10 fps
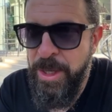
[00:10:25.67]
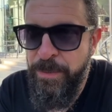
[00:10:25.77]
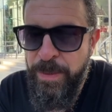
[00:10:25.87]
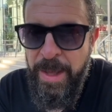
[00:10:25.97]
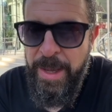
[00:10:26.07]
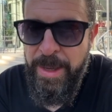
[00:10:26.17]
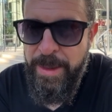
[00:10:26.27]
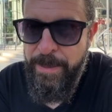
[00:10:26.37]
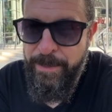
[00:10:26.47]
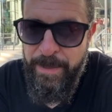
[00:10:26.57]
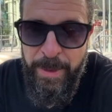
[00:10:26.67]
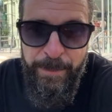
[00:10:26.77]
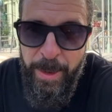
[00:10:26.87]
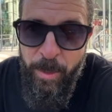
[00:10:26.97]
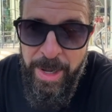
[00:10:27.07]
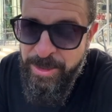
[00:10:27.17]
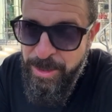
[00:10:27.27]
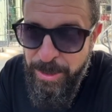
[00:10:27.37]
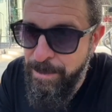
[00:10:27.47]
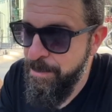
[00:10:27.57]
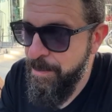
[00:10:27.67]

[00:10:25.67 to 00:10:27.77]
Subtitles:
if they want to,